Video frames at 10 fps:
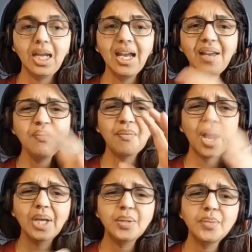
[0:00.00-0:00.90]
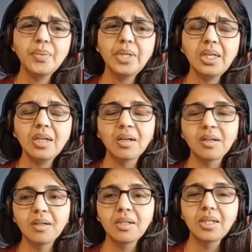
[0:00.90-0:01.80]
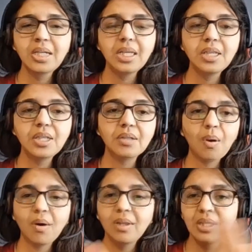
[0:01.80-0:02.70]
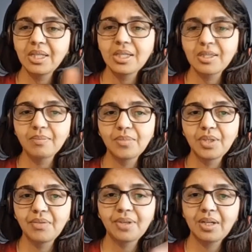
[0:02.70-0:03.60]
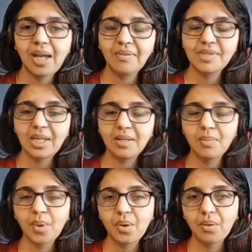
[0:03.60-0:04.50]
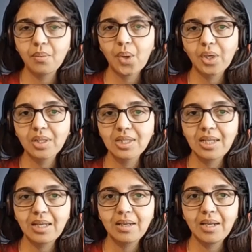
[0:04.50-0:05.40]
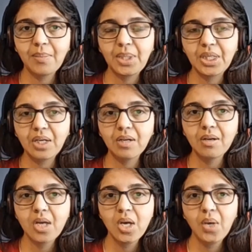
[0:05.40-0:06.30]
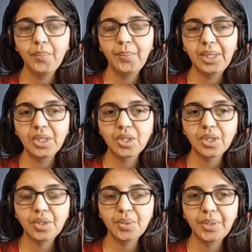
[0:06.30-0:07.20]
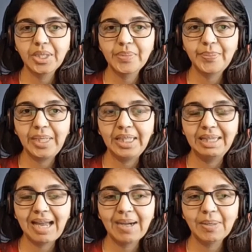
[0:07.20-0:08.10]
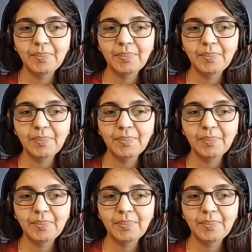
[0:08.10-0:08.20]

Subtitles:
And why do we need all these different life cycle models? Let me take a minute here to explain that.